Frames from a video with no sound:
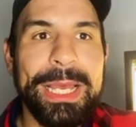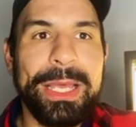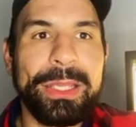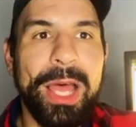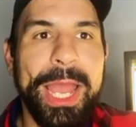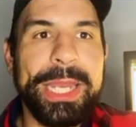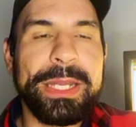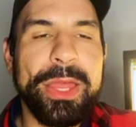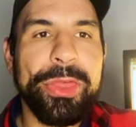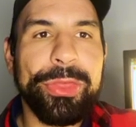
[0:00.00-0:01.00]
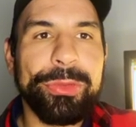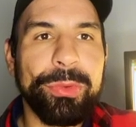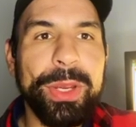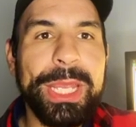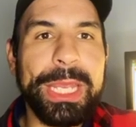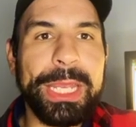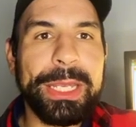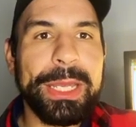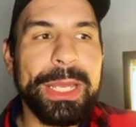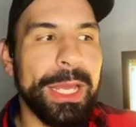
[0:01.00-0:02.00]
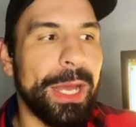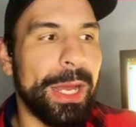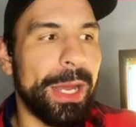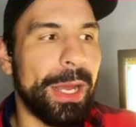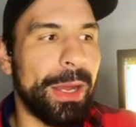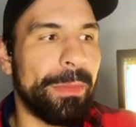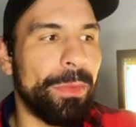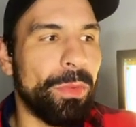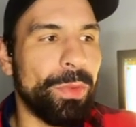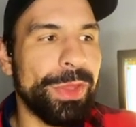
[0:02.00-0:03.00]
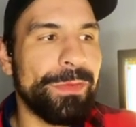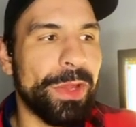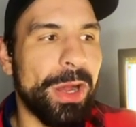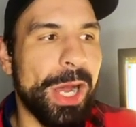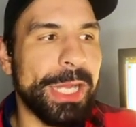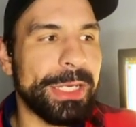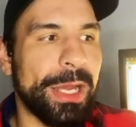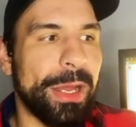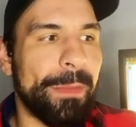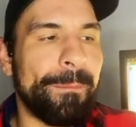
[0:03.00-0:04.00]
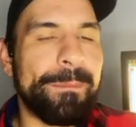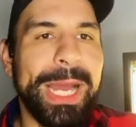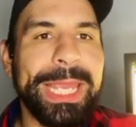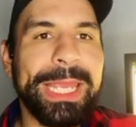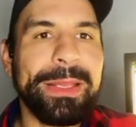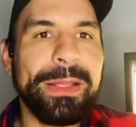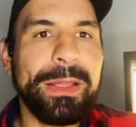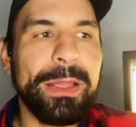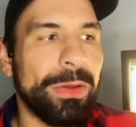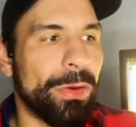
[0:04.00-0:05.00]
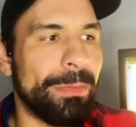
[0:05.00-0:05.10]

Line three, um, we've got Michael or